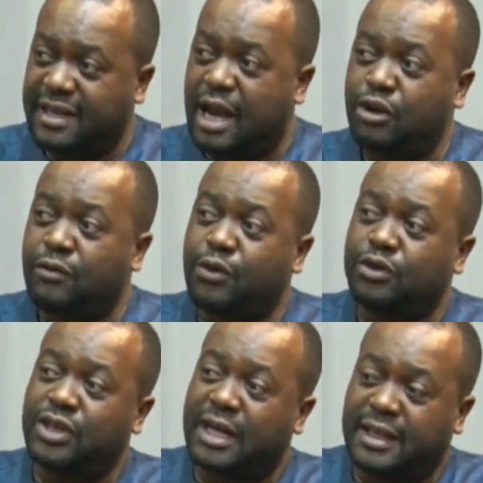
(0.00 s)
There are a lot of
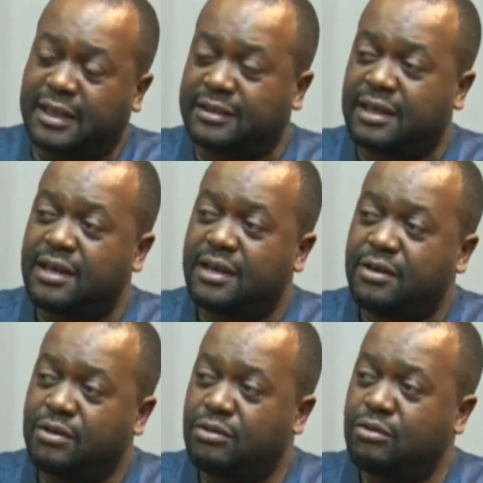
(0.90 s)
contractors
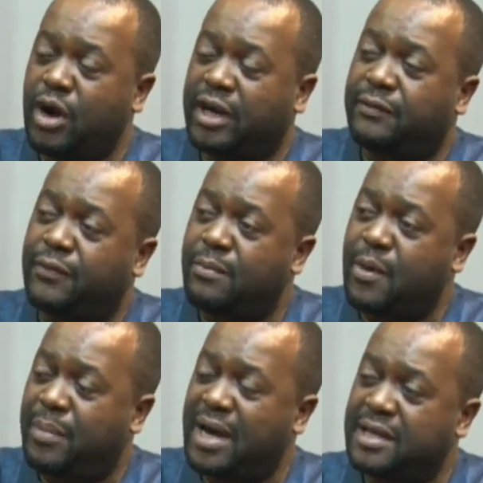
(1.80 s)
who work for
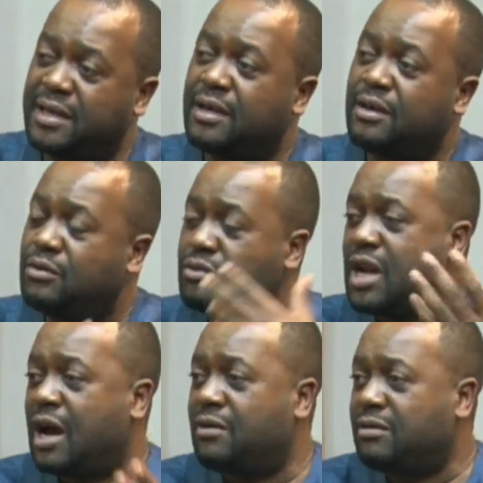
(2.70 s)
Mopani who
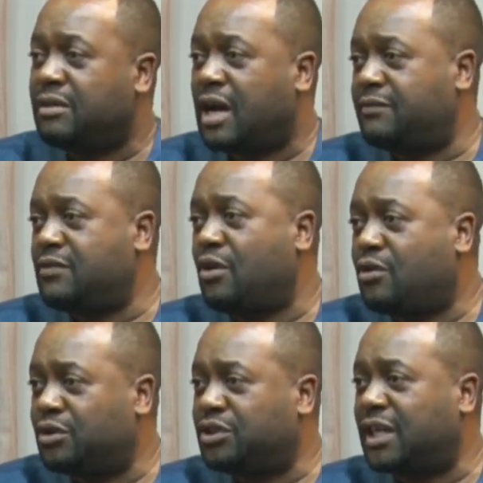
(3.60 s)
now have no
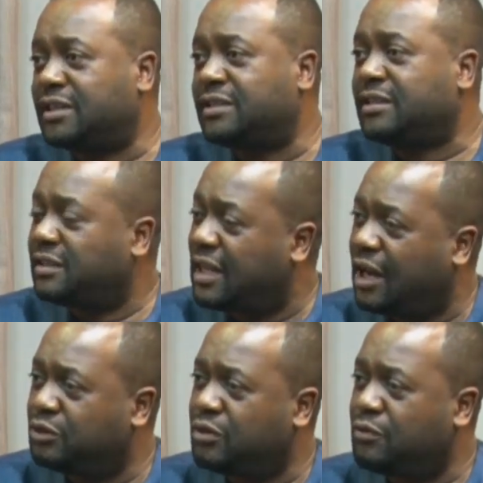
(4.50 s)
contract. They're
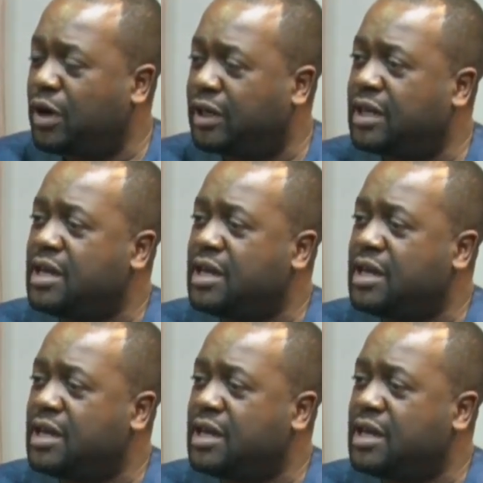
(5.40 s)
out of work.